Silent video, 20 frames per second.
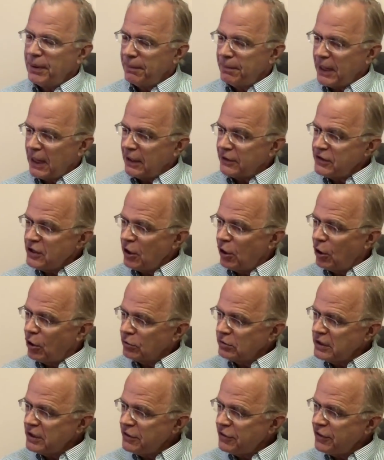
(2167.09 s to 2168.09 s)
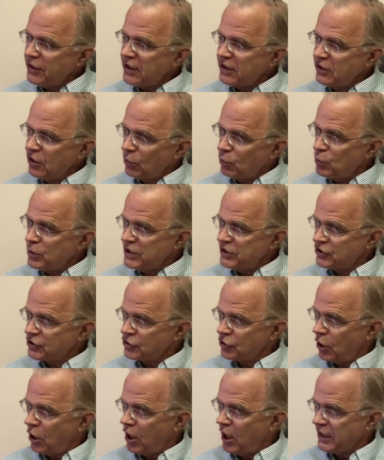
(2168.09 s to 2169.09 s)
But about the only thing that we
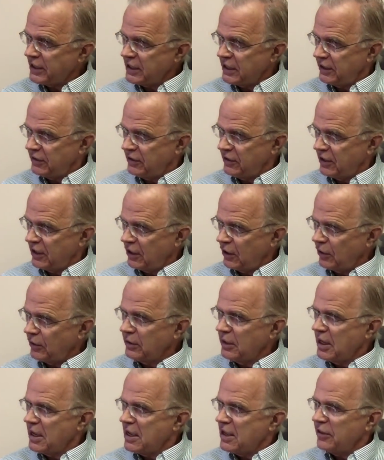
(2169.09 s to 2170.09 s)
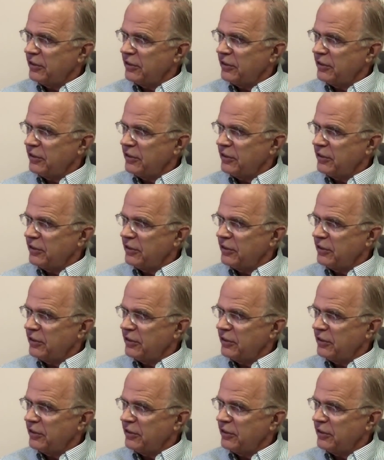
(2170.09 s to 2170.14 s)
saw in there